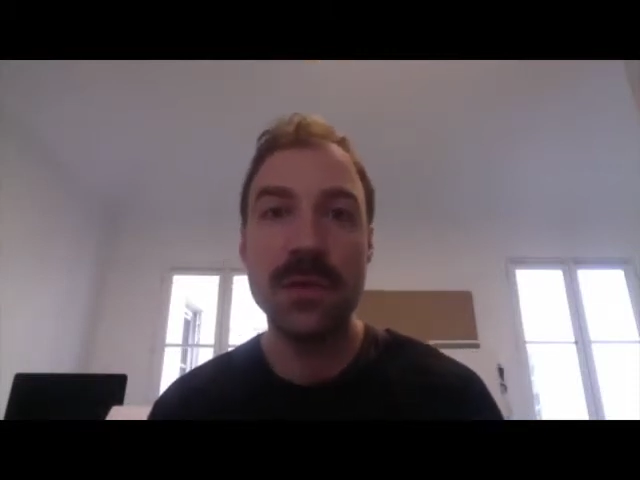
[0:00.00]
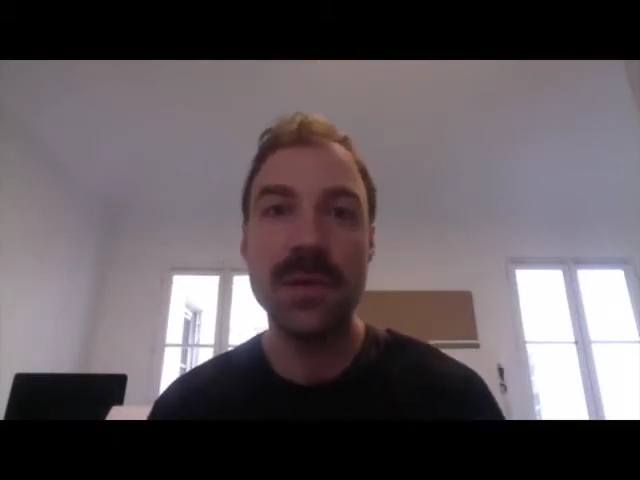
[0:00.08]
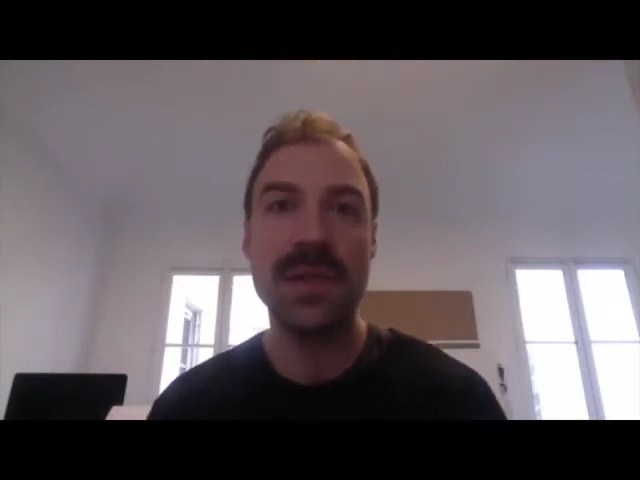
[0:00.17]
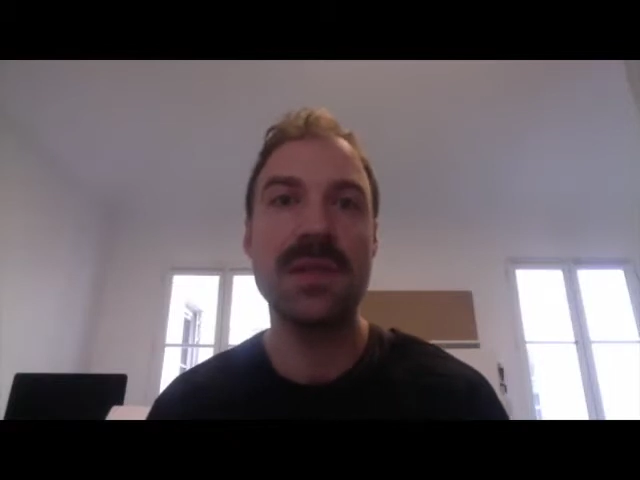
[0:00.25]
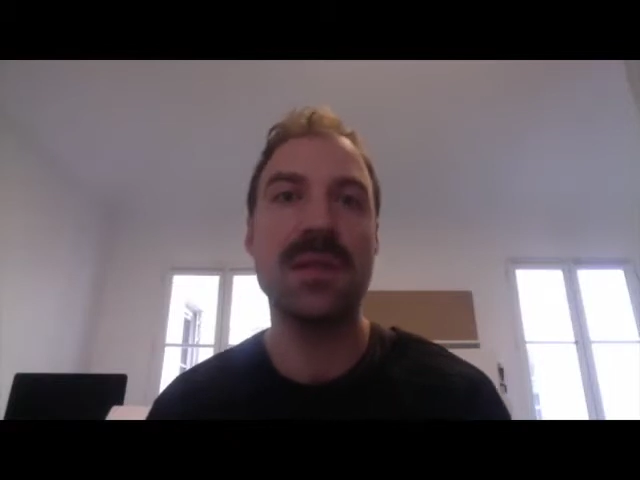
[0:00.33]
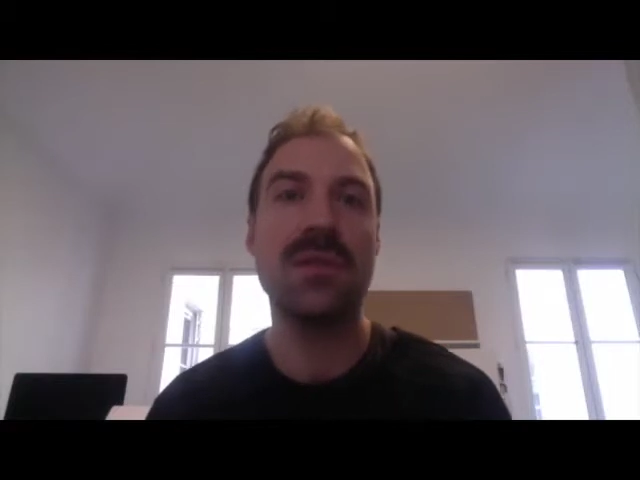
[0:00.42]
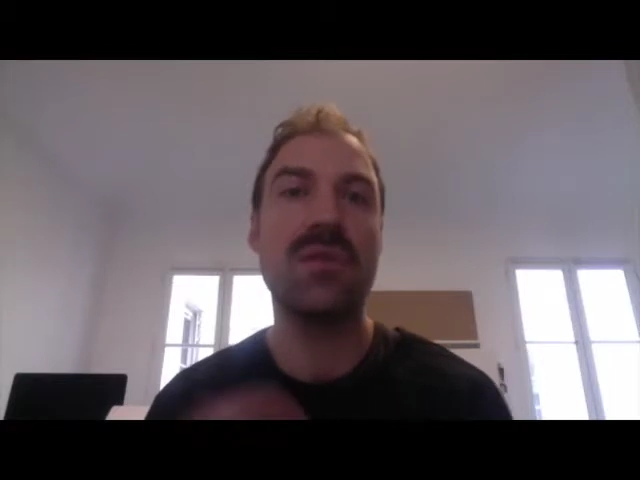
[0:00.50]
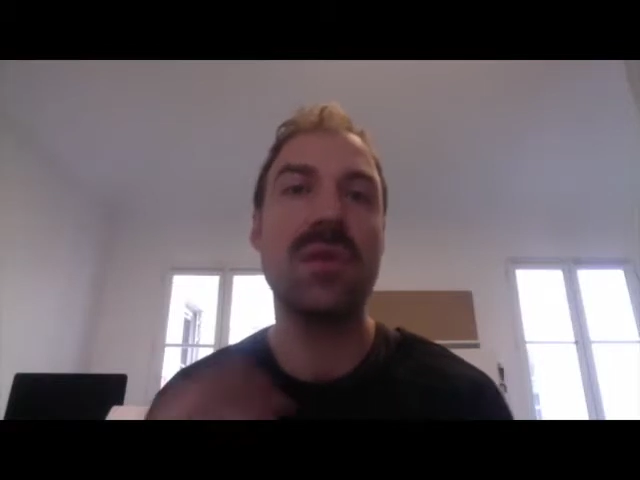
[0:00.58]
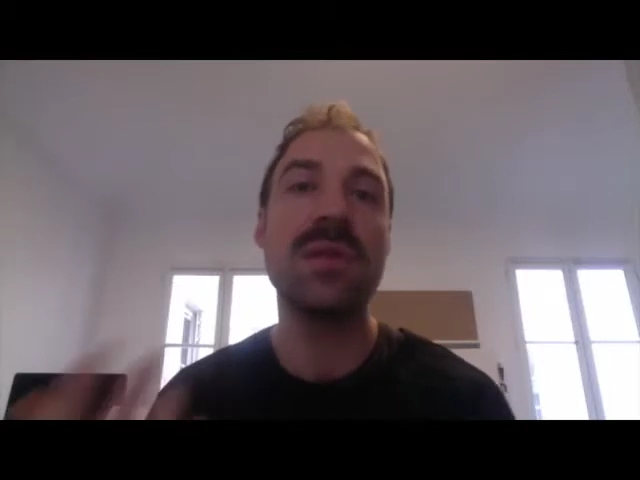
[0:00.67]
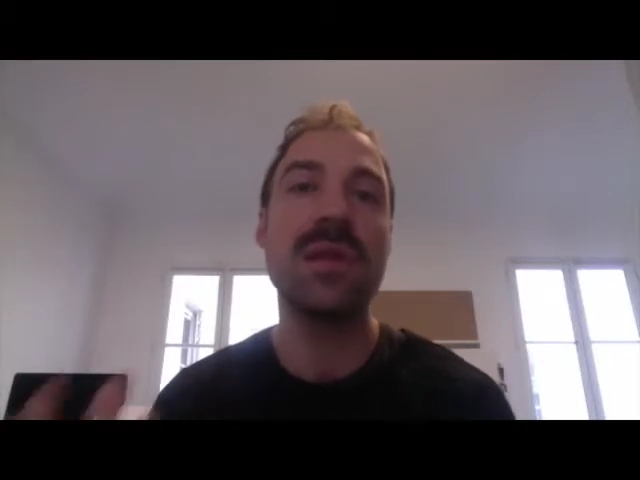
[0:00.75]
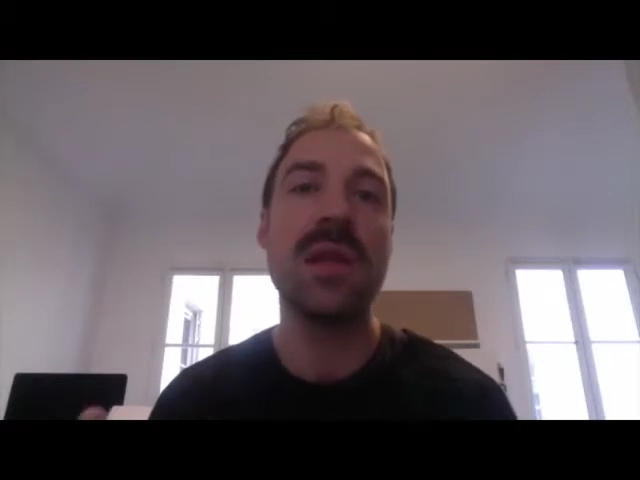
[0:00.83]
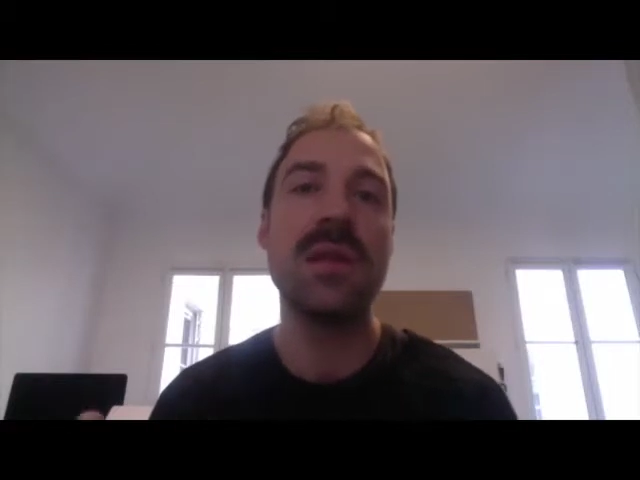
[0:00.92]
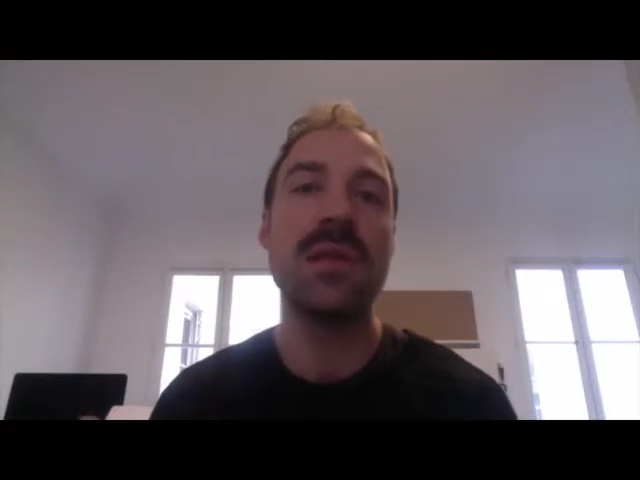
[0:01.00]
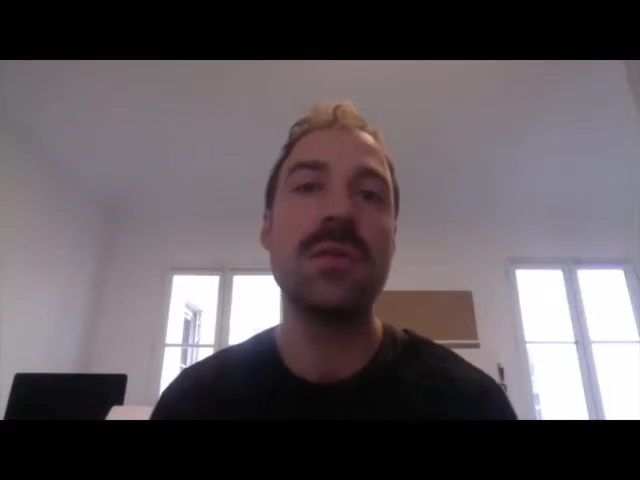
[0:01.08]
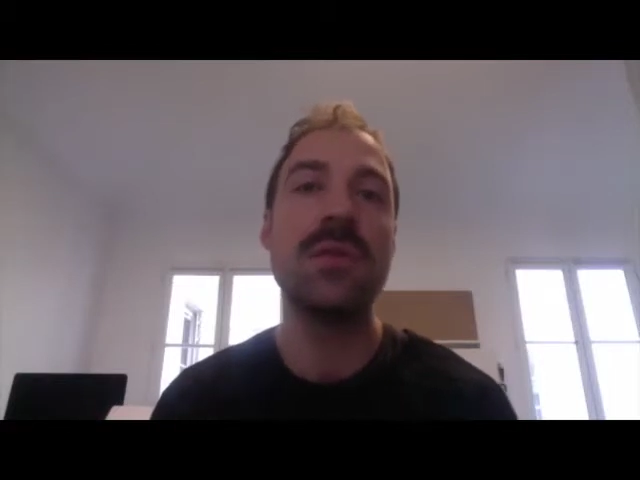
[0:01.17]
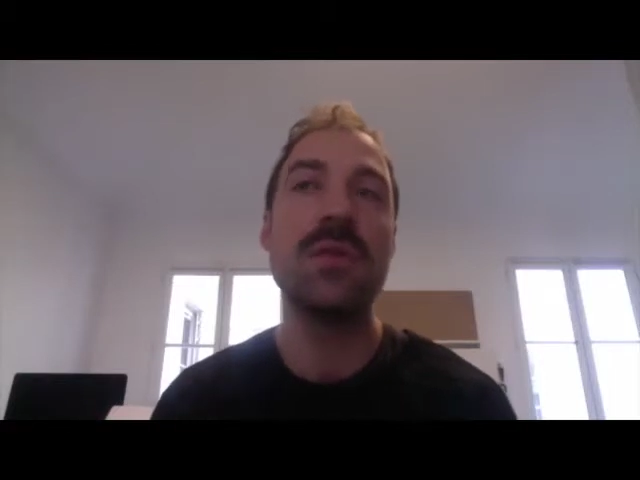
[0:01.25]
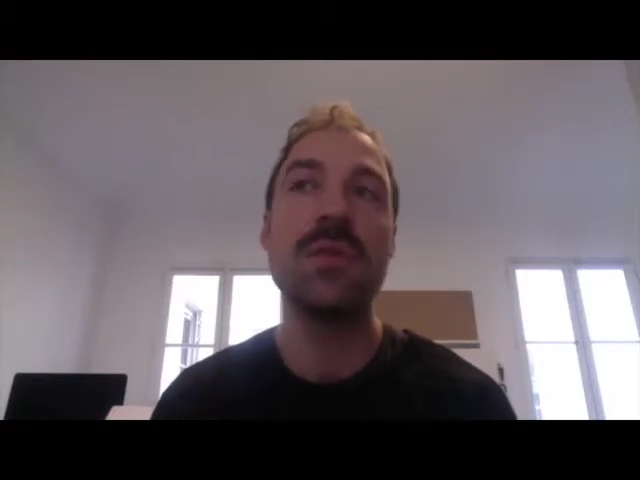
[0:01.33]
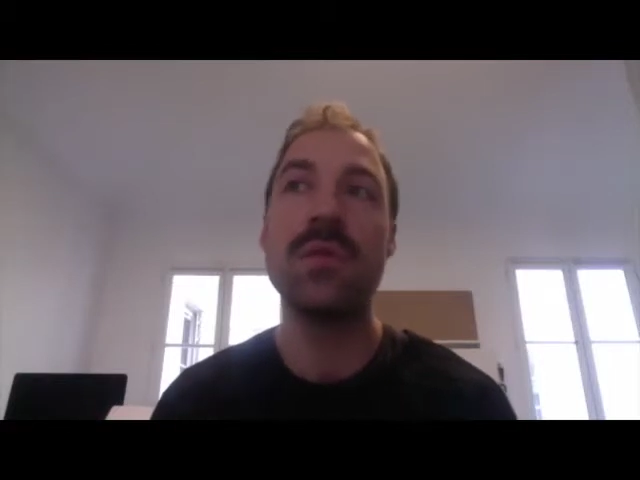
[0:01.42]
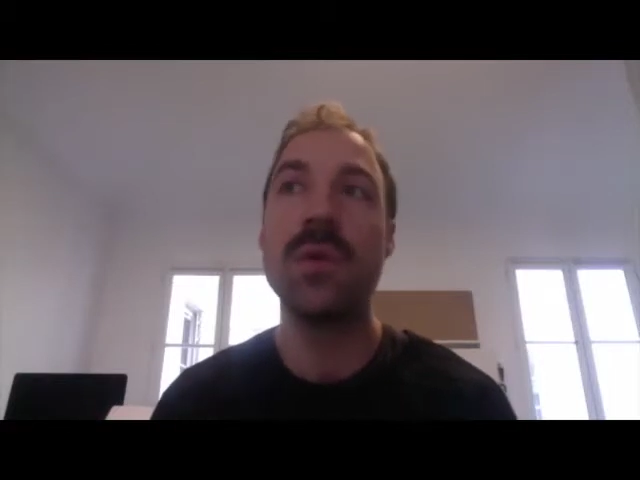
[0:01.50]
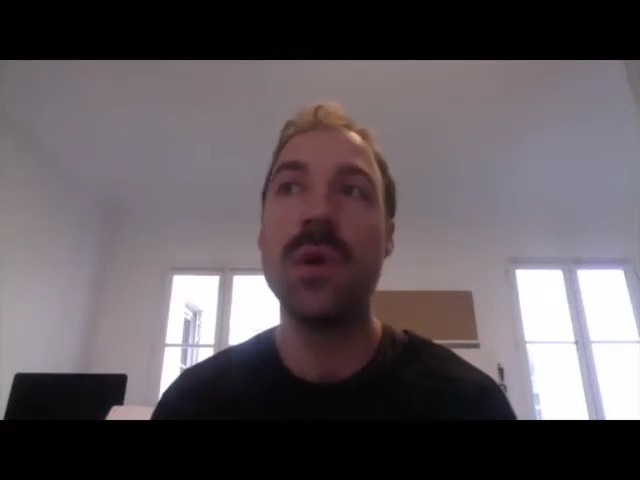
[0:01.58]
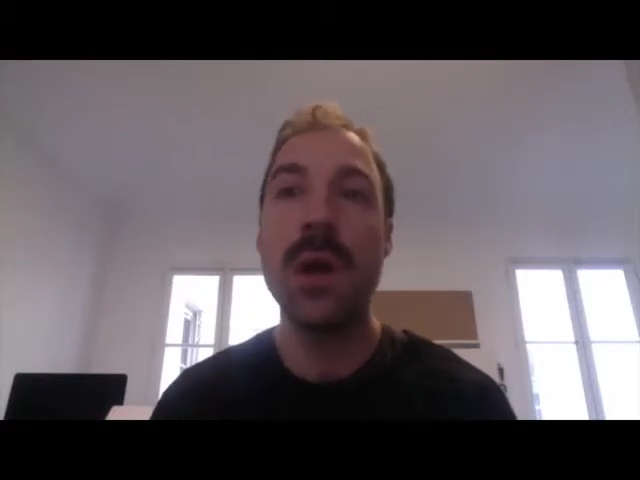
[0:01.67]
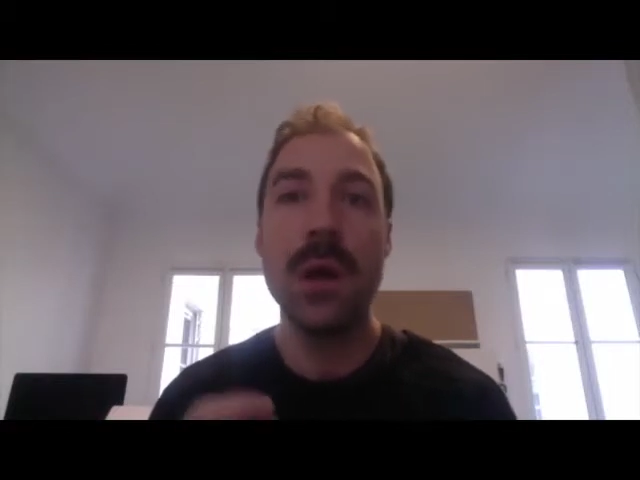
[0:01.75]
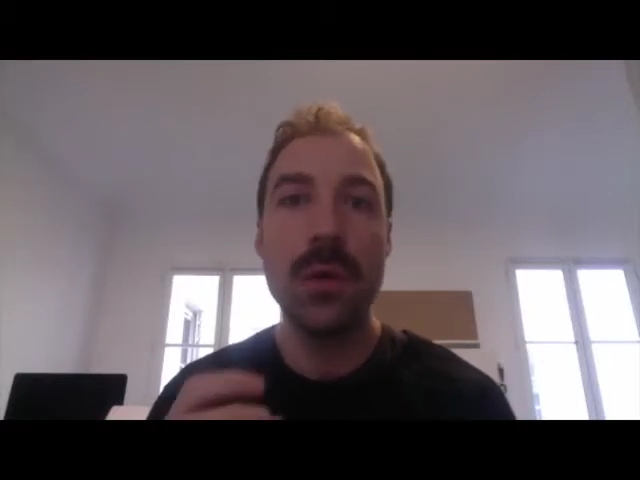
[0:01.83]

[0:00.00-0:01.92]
which is translated into